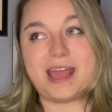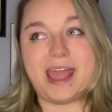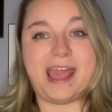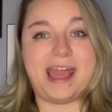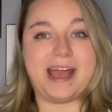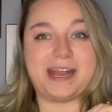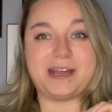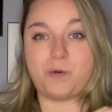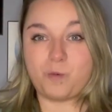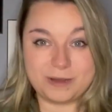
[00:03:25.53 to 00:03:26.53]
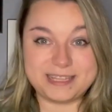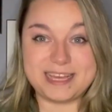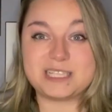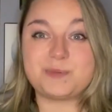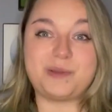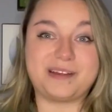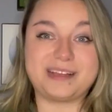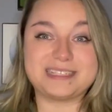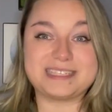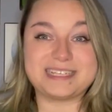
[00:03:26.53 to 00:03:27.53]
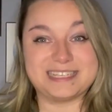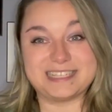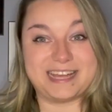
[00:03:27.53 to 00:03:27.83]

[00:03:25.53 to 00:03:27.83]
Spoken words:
and what the experience is